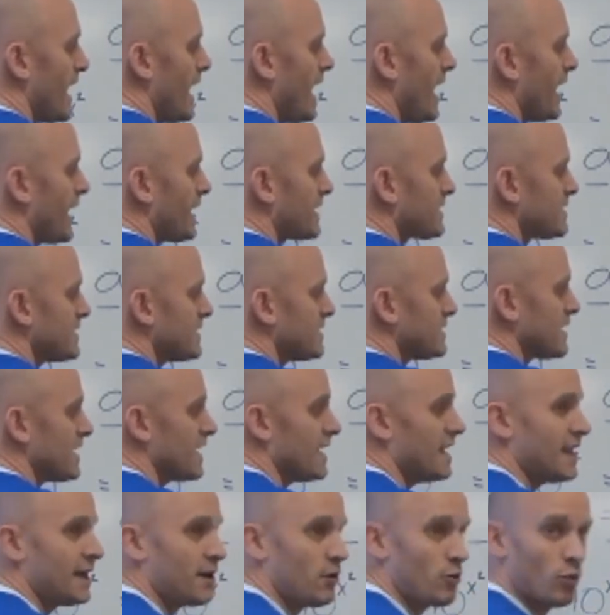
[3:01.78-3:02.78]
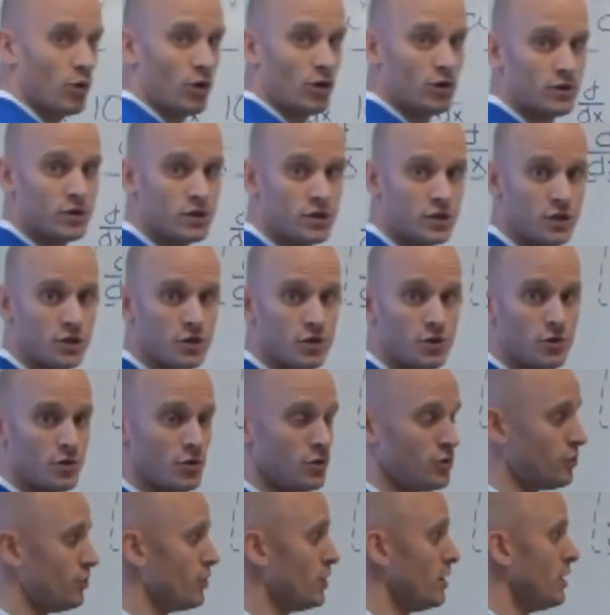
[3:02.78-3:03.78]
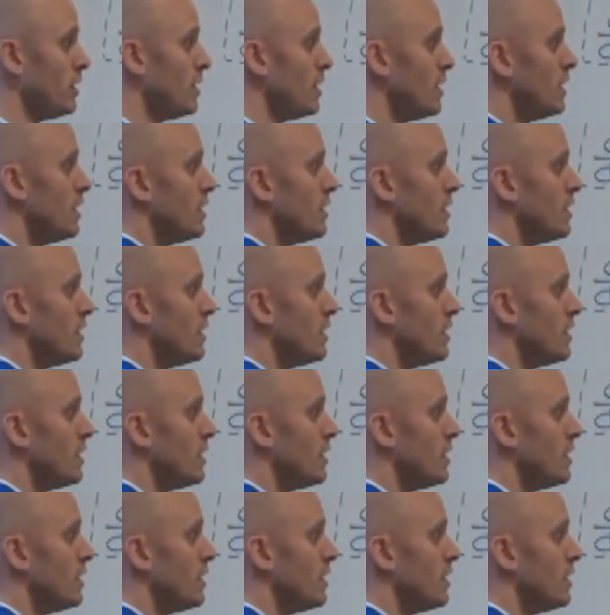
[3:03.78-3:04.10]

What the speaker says: to x is equal to